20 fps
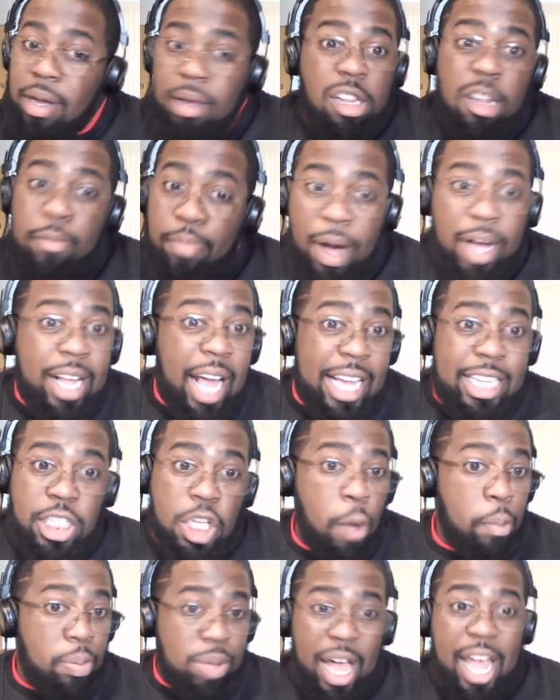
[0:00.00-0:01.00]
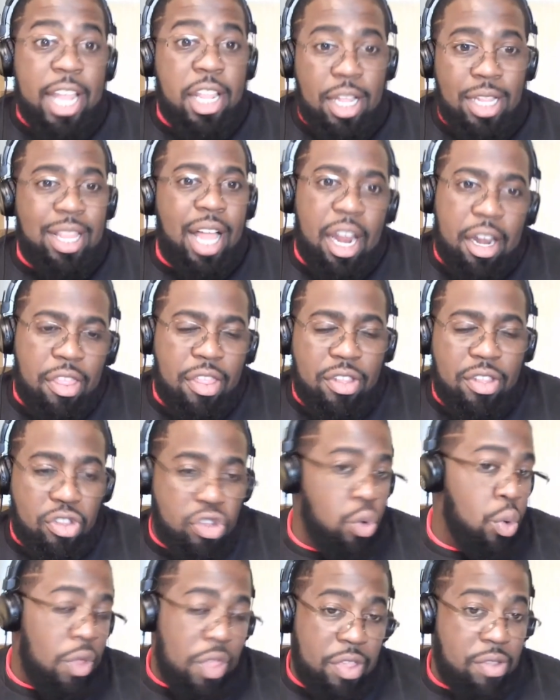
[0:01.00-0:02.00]
The Buckeyes still played a lot of
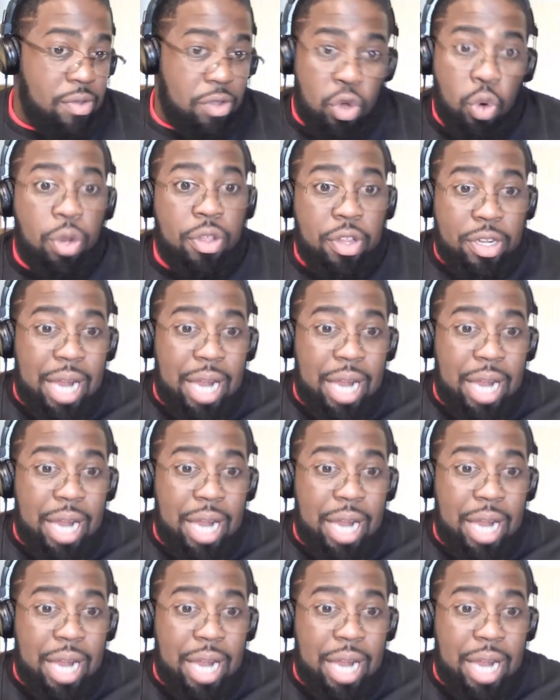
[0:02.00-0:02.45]
two of the